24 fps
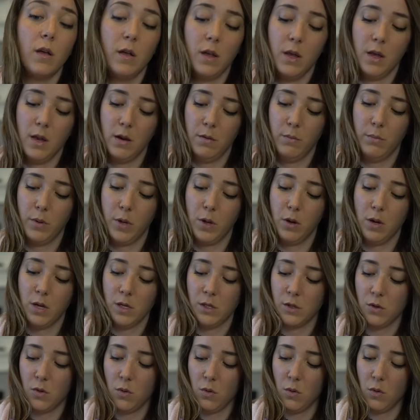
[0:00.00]
in beauty
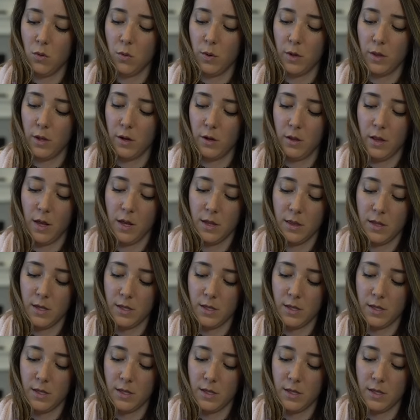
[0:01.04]
school where they're like,